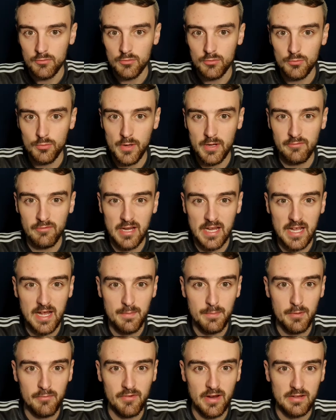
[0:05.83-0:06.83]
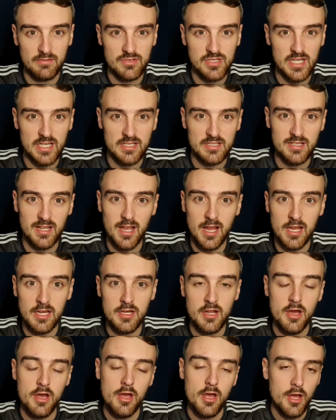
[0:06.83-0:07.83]
Quick recap on round
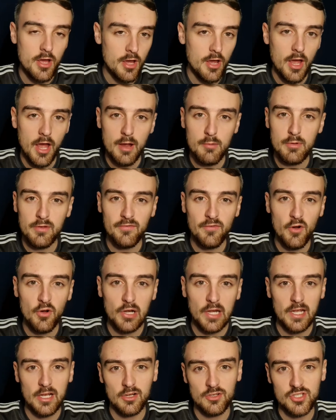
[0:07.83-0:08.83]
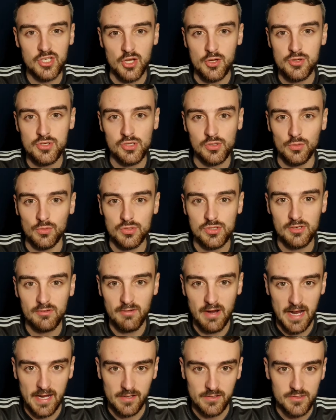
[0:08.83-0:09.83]
16, and we finally got two scores
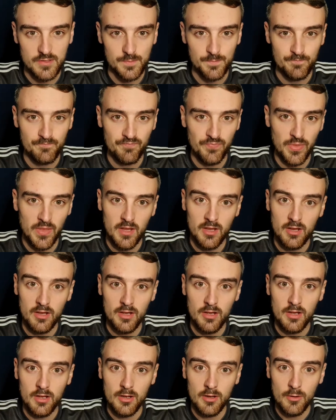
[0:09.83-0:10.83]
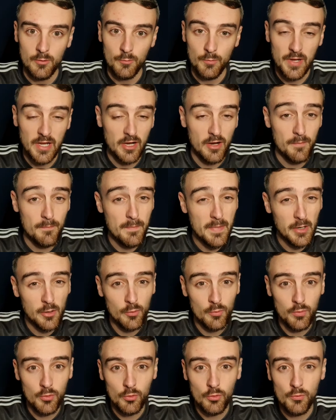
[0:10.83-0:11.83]
correct. We got
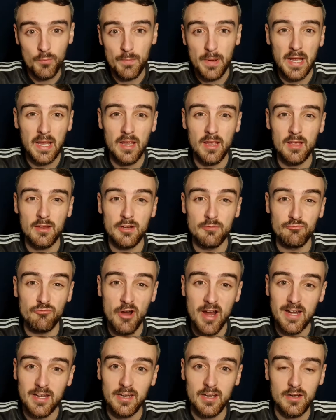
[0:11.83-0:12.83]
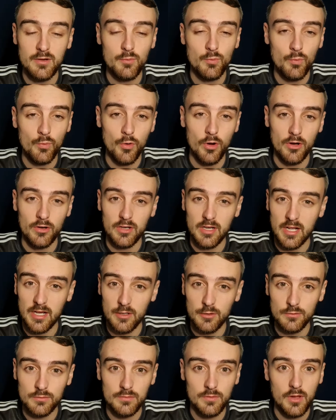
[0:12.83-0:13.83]
Millwall beating Reading
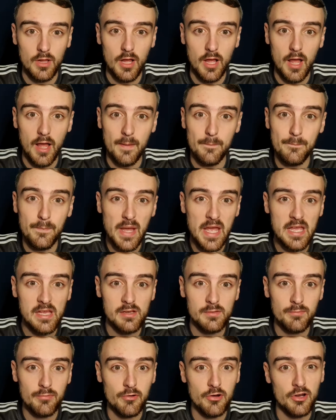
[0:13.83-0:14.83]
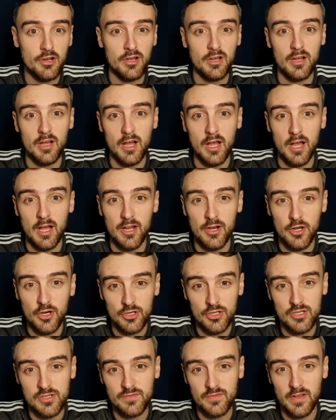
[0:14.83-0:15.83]
1-0 and Peterborough and
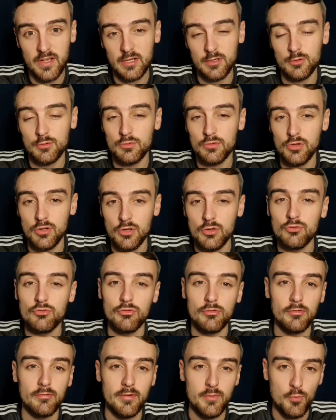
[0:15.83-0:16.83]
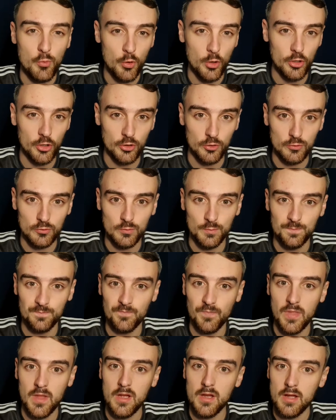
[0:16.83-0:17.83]
Huddersfield drawing 1-1.
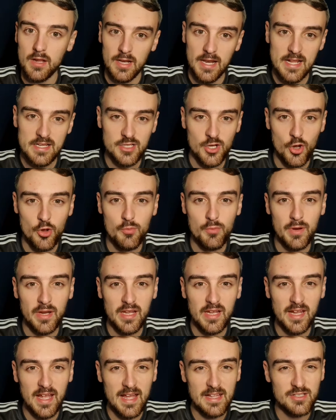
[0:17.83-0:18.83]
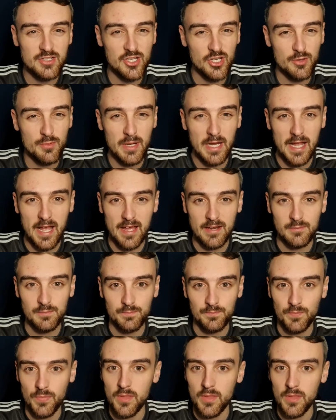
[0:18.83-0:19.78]
Let's hope we can get two again.